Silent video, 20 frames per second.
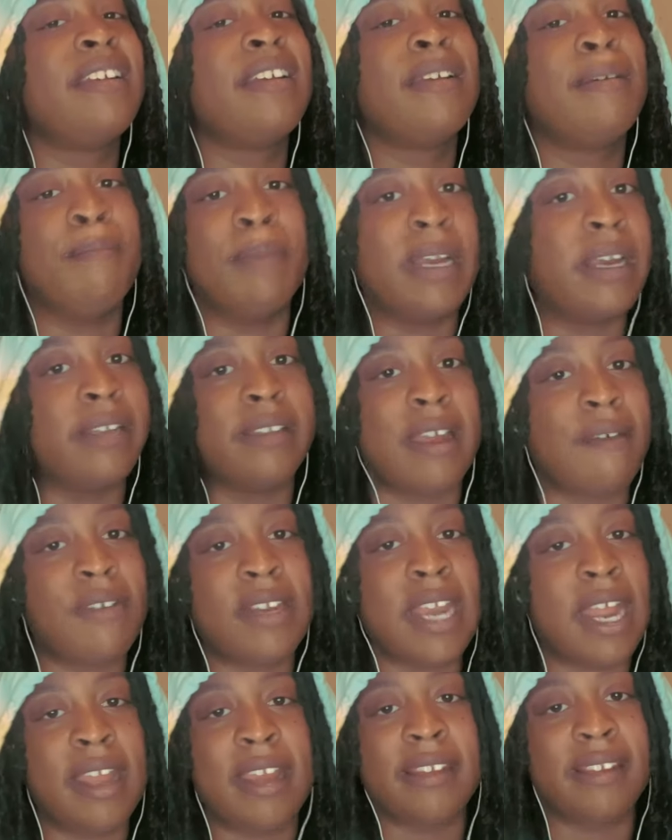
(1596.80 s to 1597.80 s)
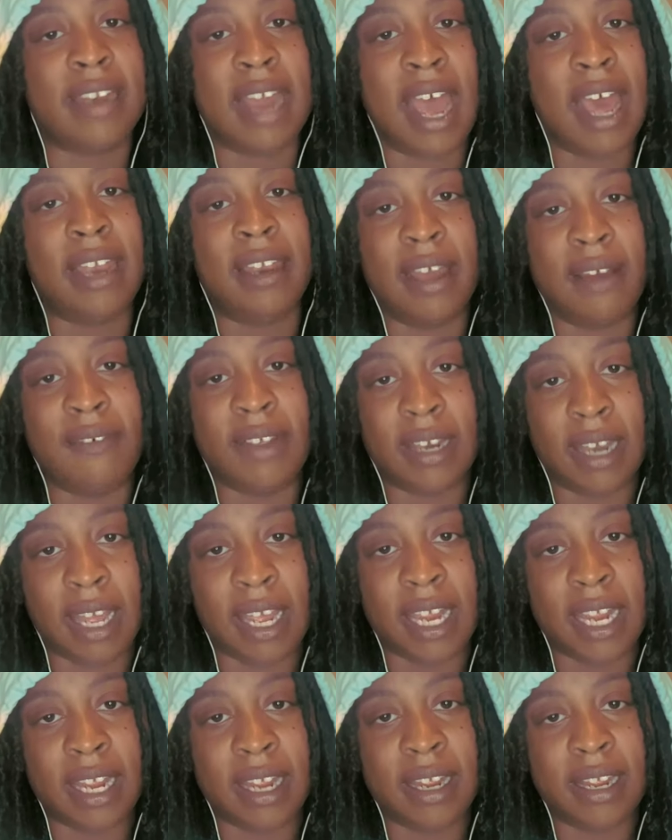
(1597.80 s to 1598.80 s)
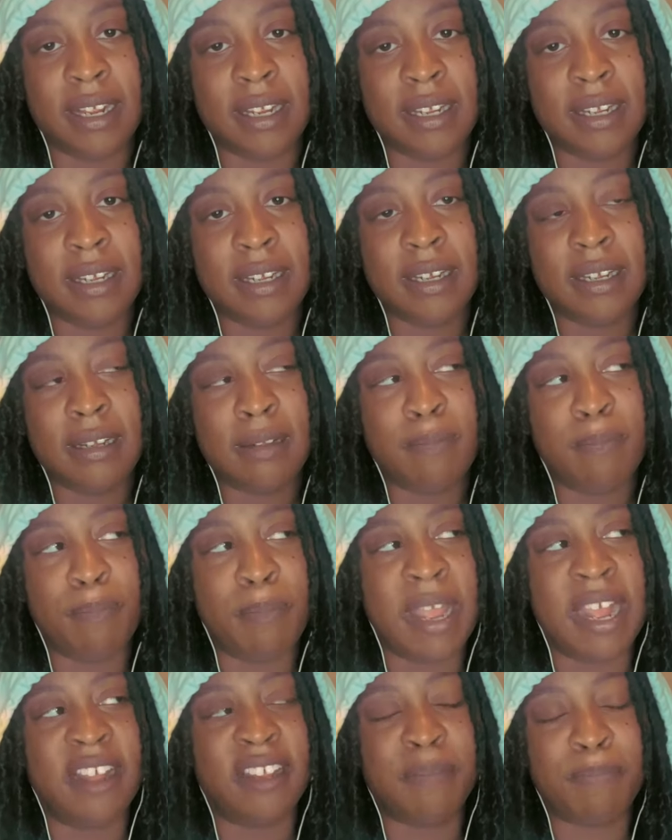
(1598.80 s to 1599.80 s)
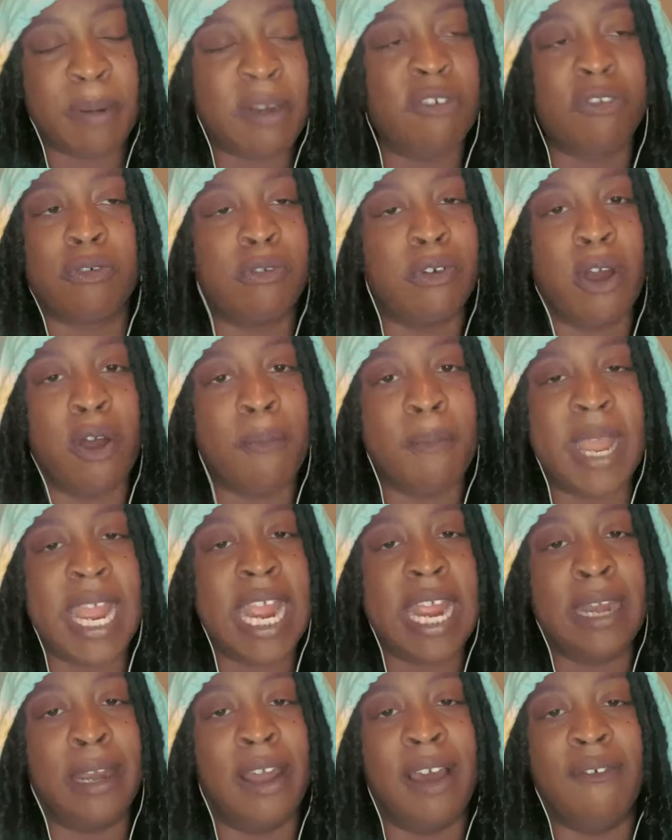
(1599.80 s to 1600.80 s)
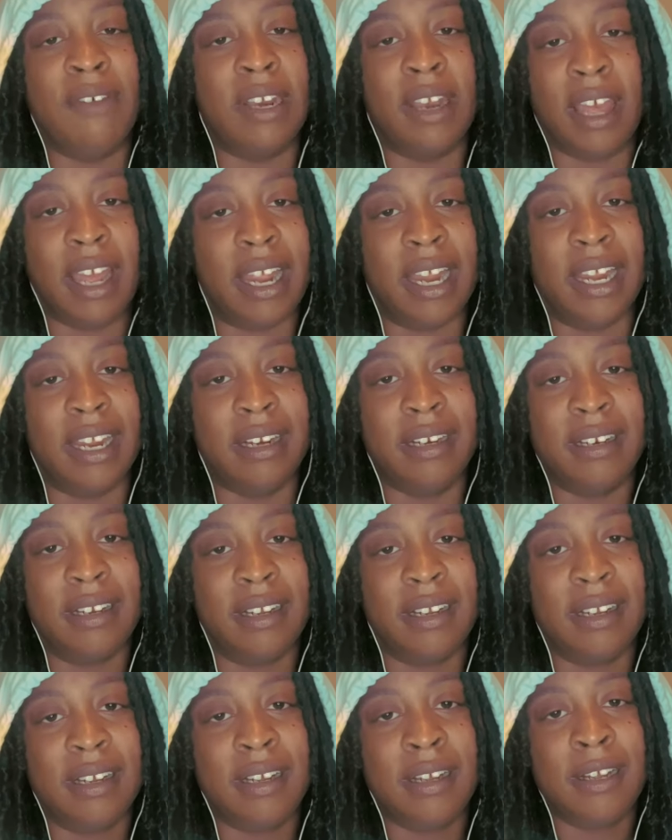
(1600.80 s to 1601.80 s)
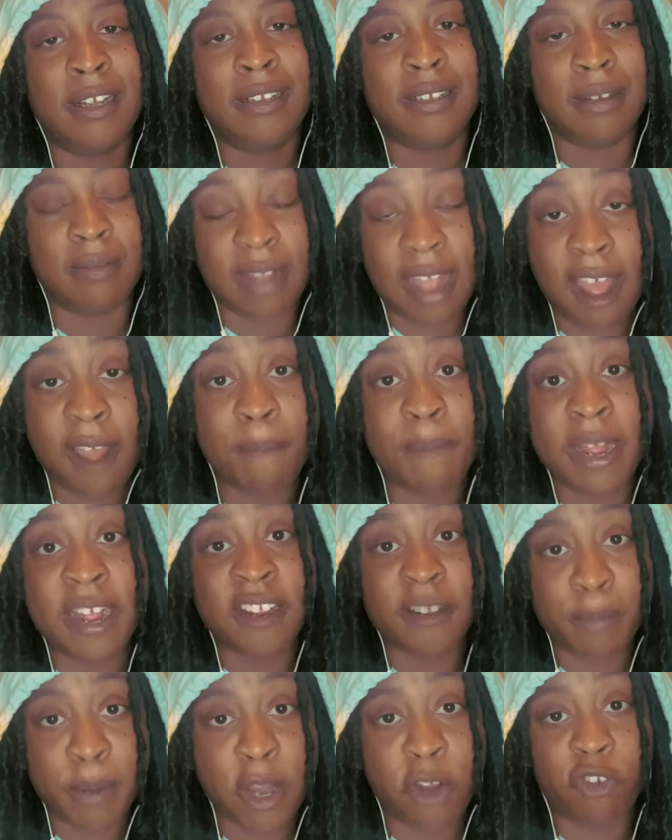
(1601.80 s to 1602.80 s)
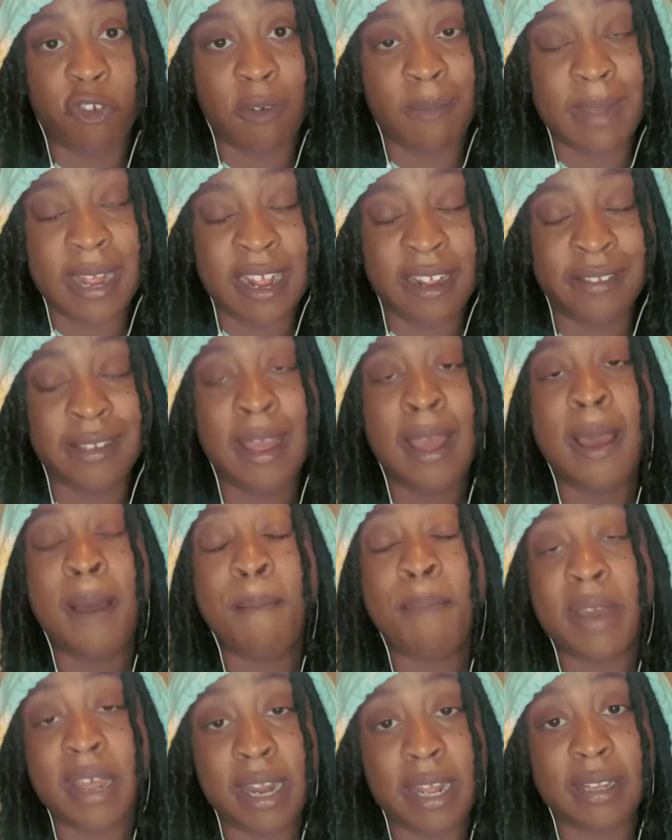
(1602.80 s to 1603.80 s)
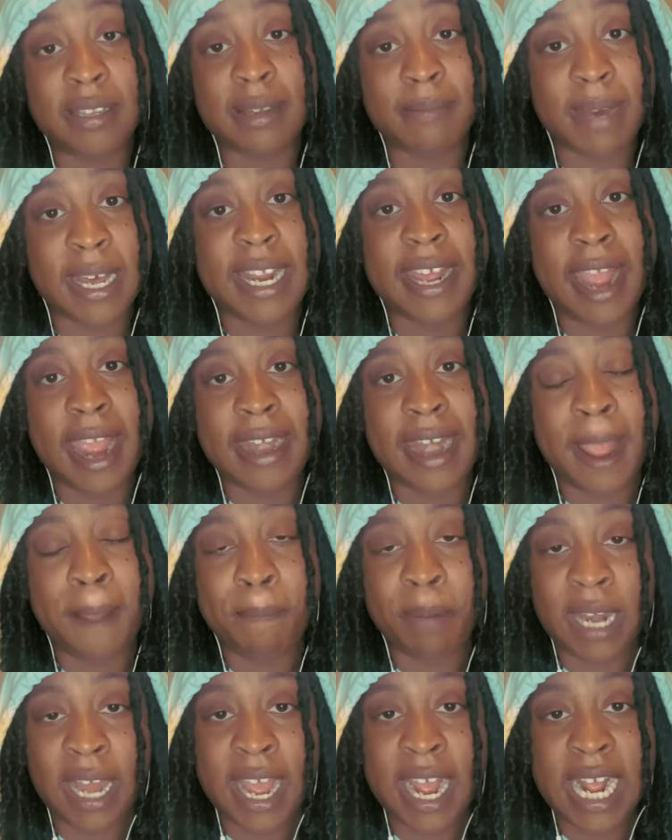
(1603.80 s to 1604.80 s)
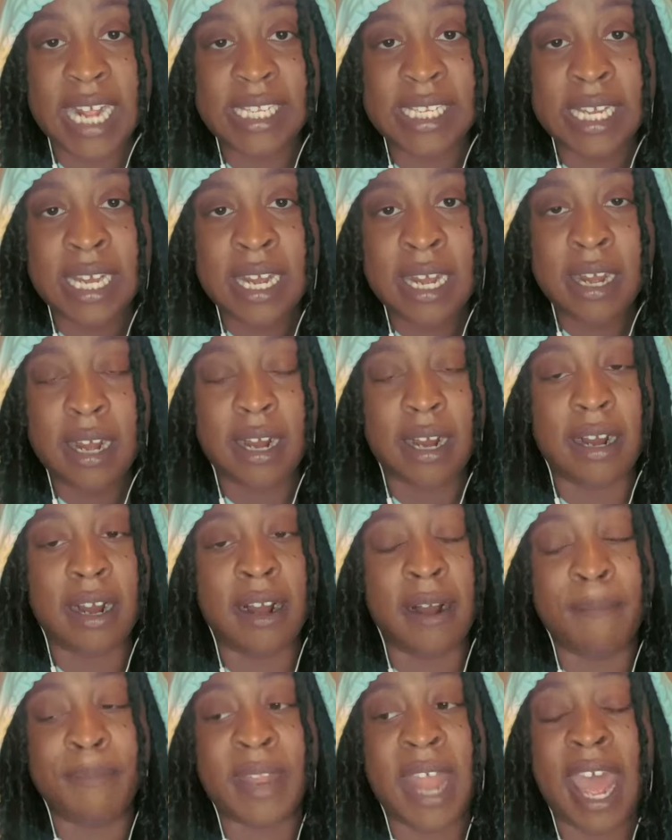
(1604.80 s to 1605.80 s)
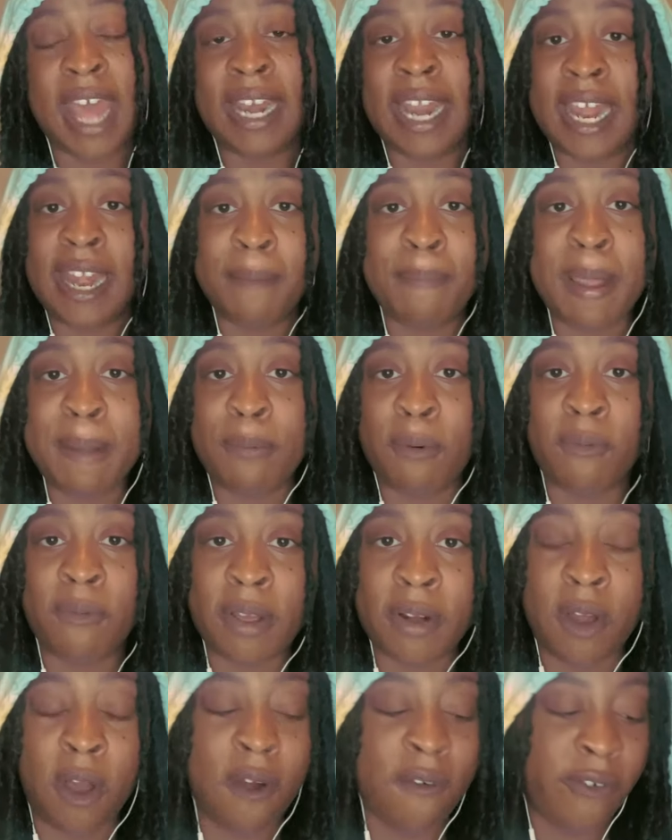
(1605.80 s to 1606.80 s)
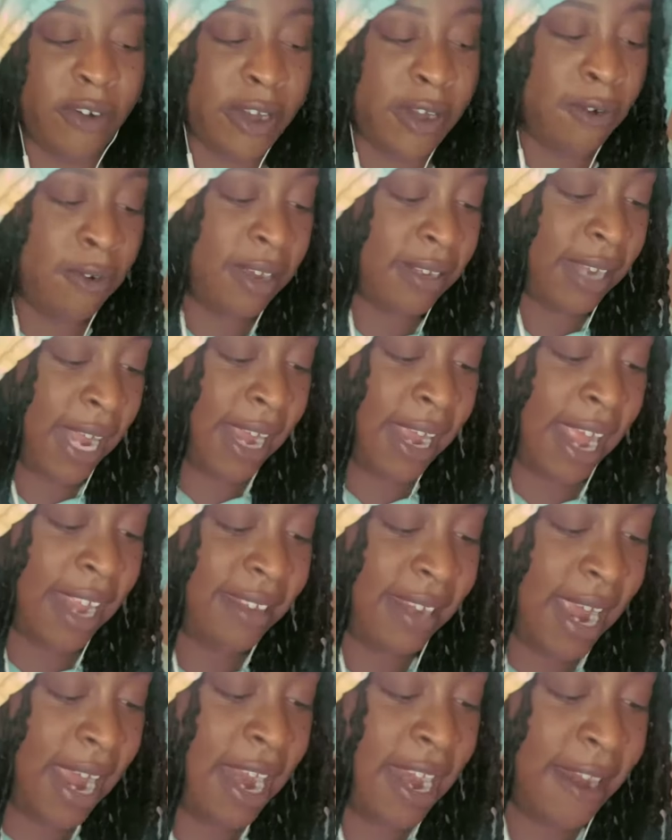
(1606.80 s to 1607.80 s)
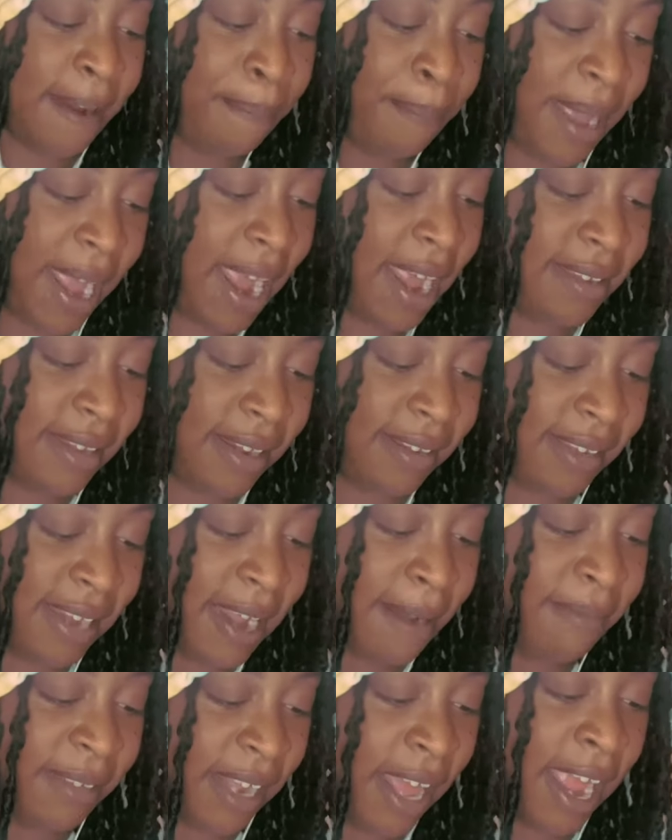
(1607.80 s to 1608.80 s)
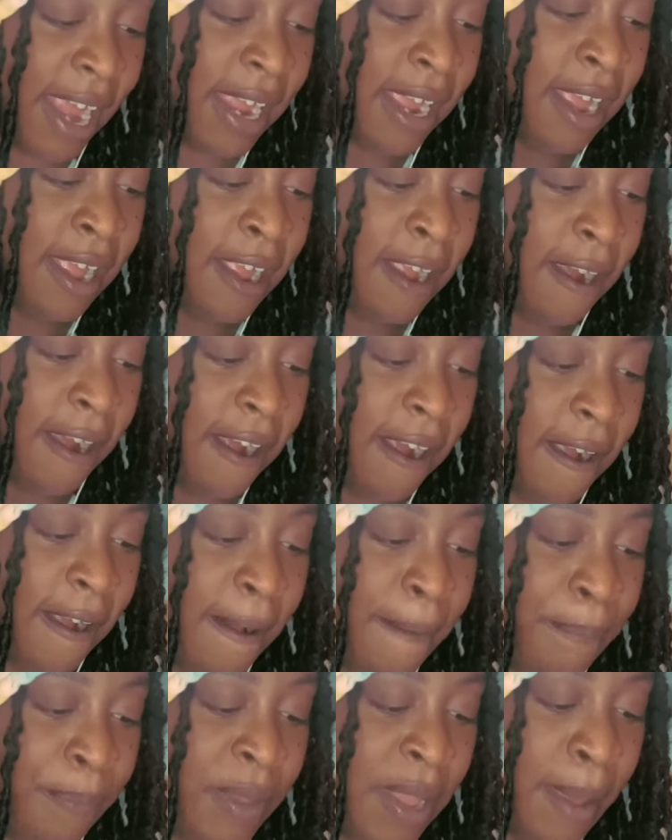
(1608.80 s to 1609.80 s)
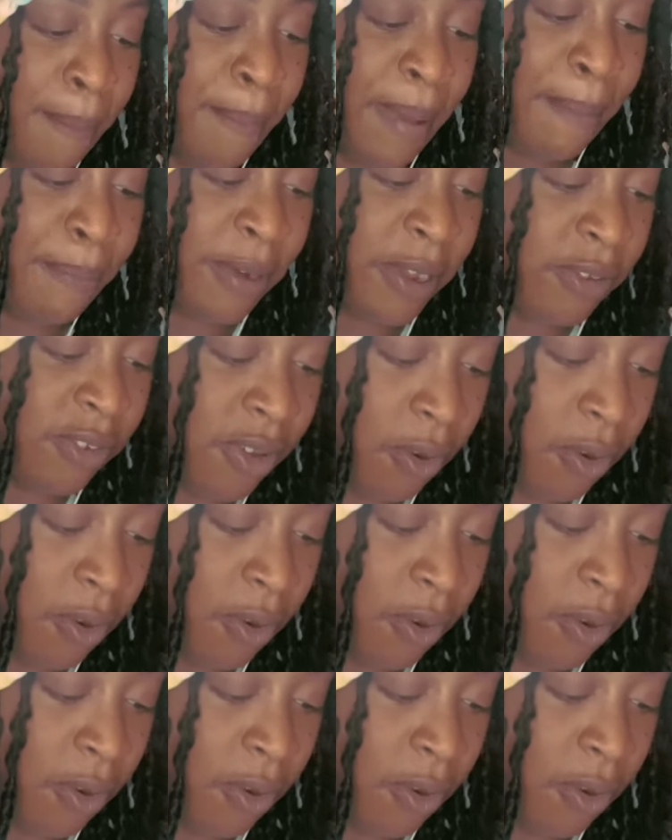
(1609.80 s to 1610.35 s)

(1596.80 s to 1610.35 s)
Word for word: because everything is not love and light. Being spiritual don't mean love and light. Sometimes being spiritual means putting somebody in a place, not letting people run over you. Because like I said, in the past, it seems like people used to